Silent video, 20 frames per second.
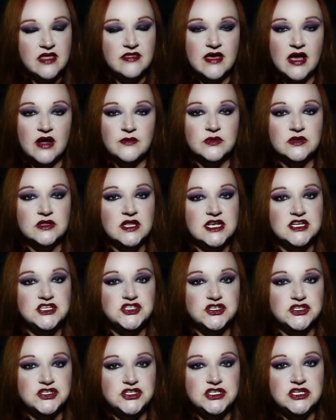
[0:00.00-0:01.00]
That
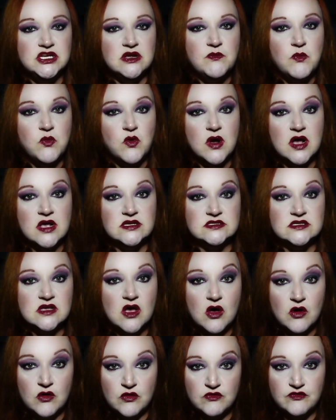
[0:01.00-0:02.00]
relationship was
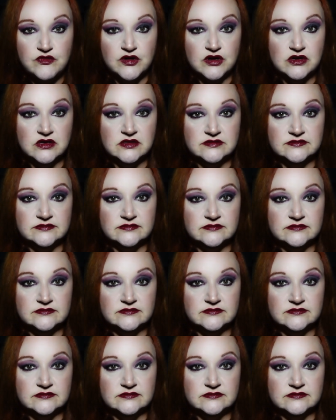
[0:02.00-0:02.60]
over.